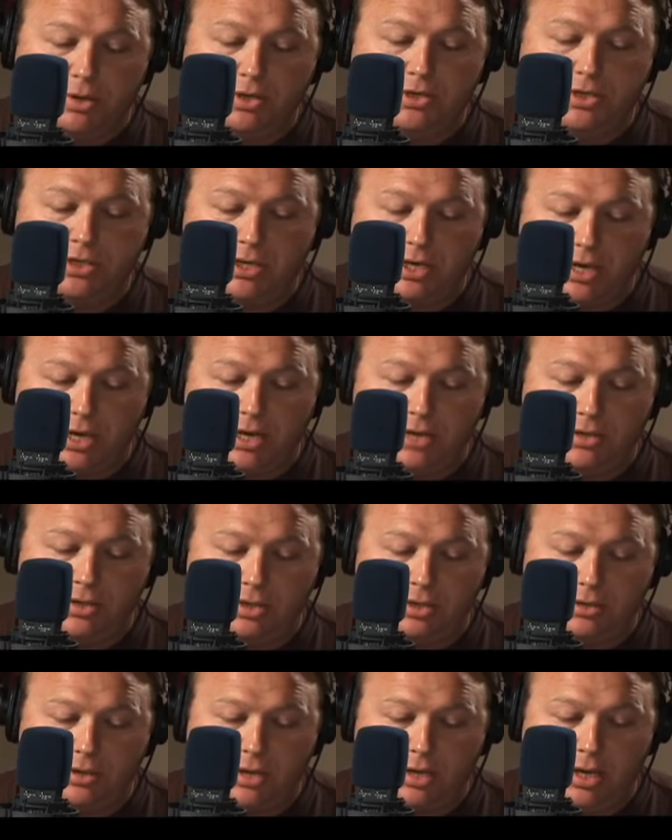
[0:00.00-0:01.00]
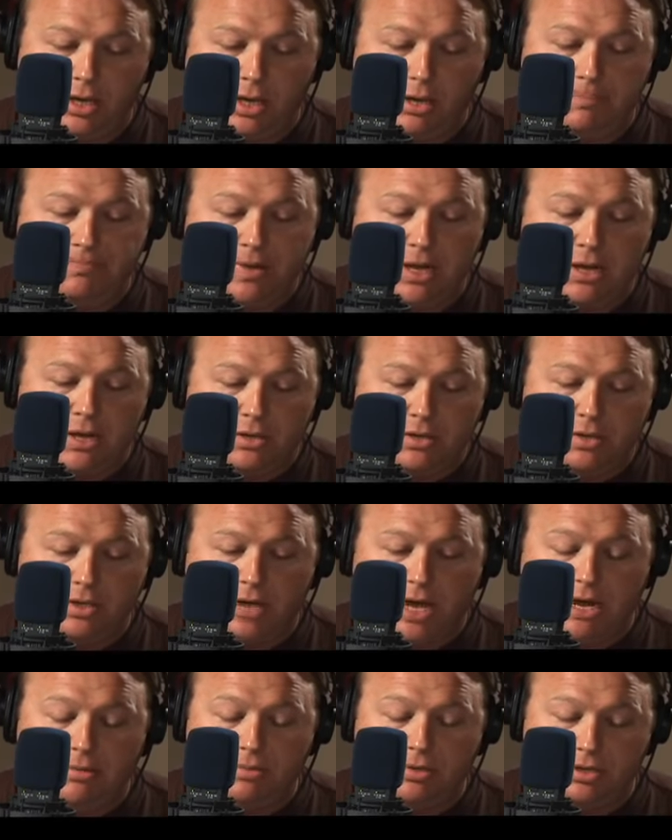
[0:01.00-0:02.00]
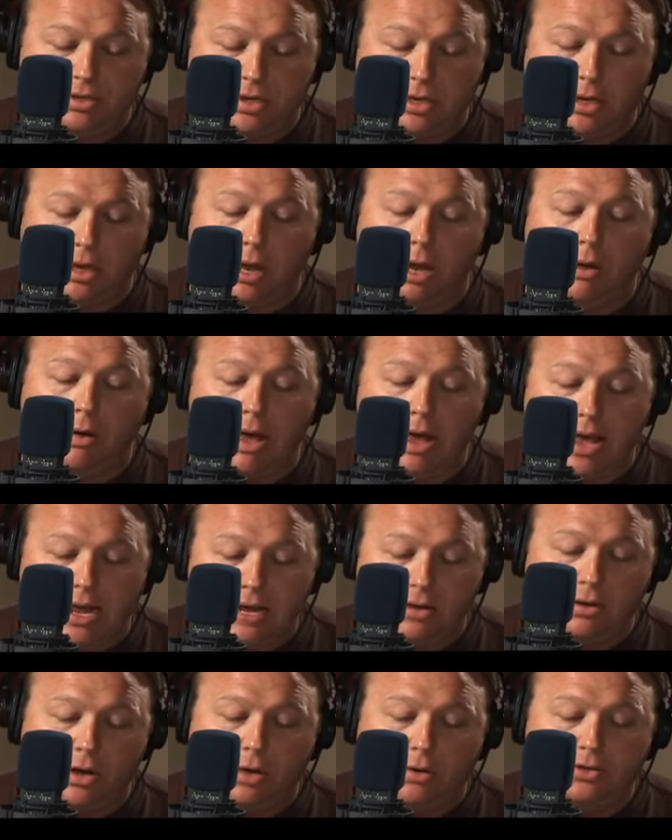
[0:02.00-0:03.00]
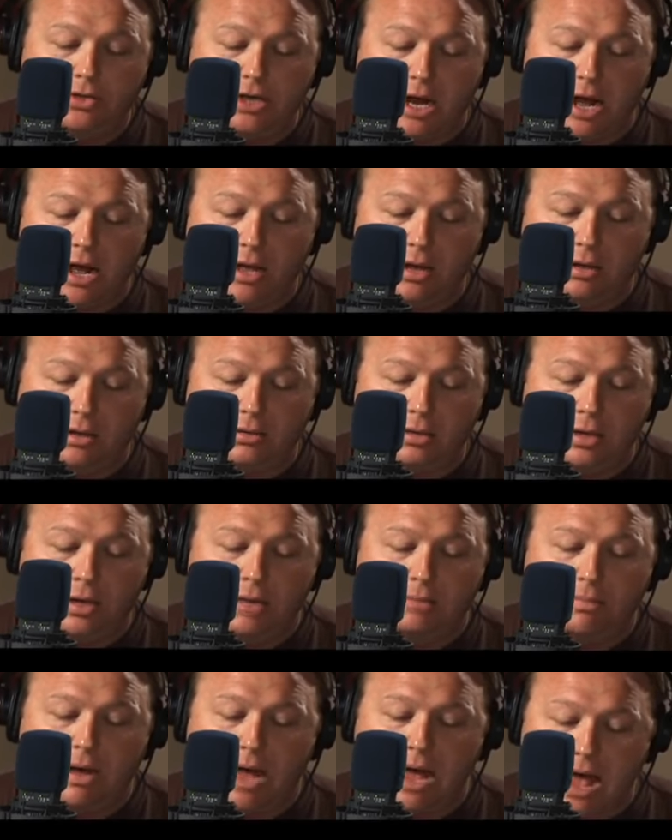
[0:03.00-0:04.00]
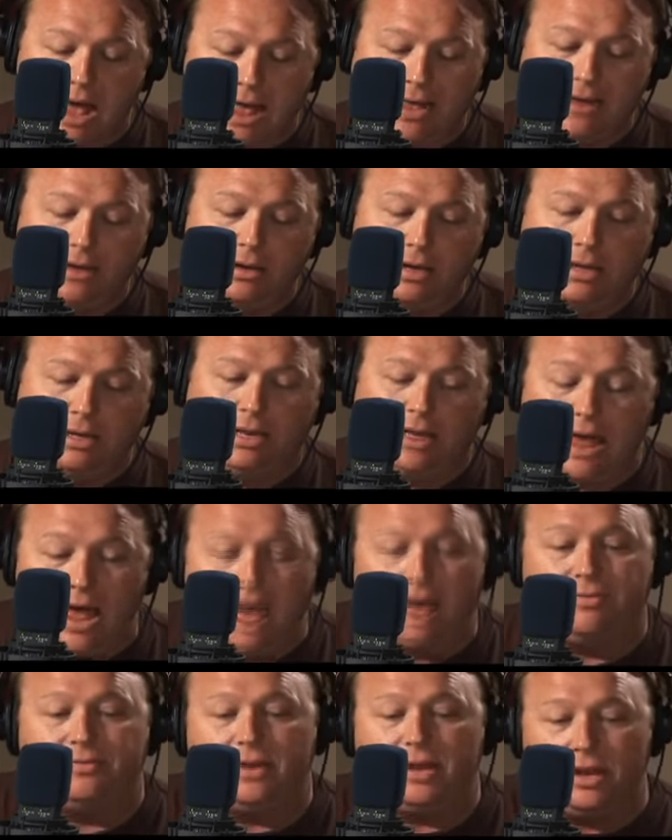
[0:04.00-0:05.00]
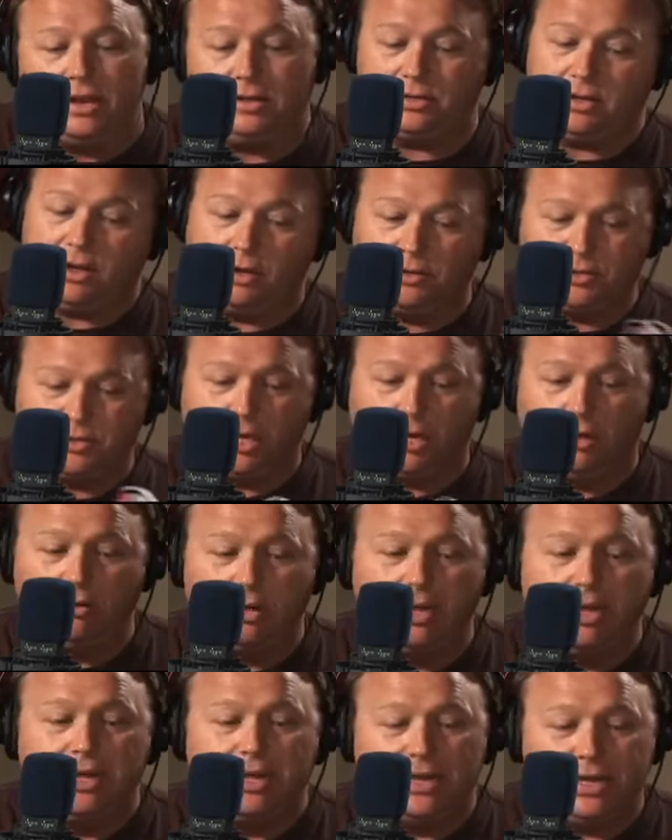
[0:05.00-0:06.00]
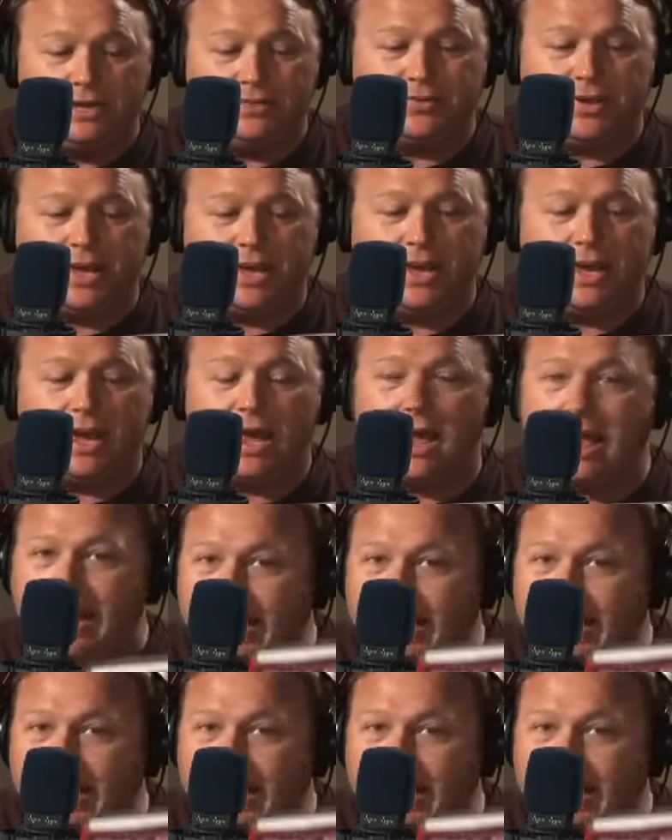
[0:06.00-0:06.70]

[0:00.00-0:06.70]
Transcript: Bush Sinks, The Scheme to Steal 08, No Child Behind Left. And it also is a uh,